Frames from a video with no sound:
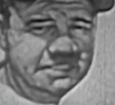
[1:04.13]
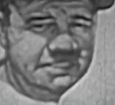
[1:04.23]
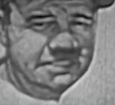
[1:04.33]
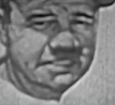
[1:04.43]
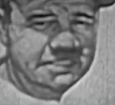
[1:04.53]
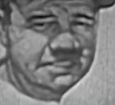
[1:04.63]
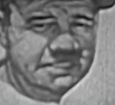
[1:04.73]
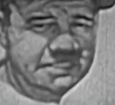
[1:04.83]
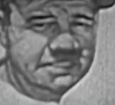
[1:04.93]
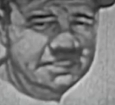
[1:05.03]

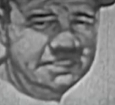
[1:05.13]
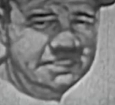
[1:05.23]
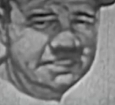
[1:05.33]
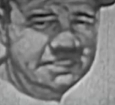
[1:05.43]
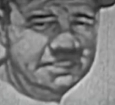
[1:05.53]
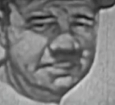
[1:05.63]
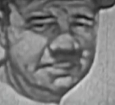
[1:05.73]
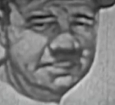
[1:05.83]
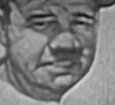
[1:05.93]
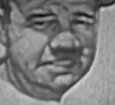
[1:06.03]

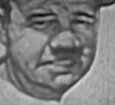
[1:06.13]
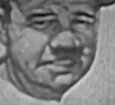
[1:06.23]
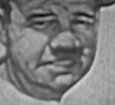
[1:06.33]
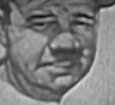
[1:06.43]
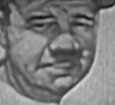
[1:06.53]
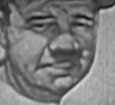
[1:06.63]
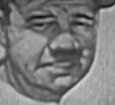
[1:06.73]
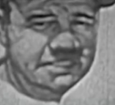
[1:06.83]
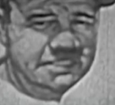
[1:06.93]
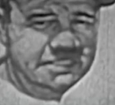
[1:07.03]

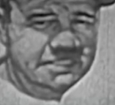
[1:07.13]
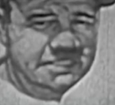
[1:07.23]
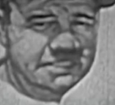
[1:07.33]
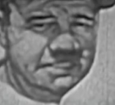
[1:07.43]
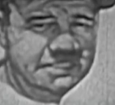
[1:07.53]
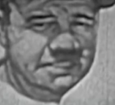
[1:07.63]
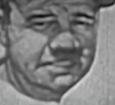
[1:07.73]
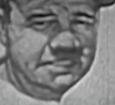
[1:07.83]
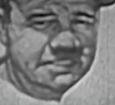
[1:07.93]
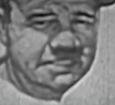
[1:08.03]

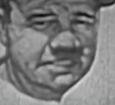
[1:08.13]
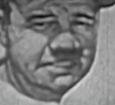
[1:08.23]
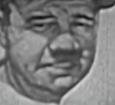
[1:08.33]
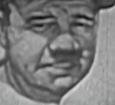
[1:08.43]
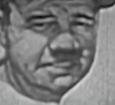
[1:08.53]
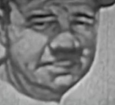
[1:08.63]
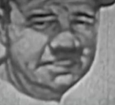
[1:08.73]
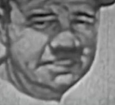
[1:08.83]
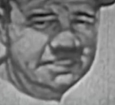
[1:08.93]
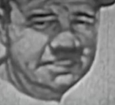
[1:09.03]

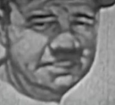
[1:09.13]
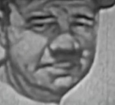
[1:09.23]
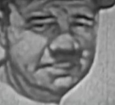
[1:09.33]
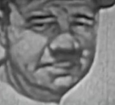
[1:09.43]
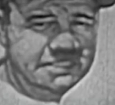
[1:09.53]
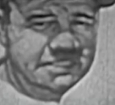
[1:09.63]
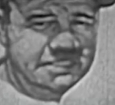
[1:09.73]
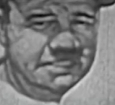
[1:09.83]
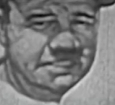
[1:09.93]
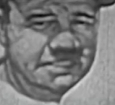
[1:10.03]

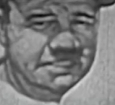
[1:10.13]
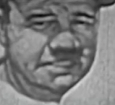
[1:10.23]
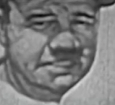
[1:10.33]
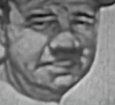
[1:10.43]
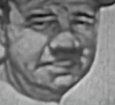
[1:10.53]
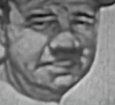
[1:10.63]
(silent)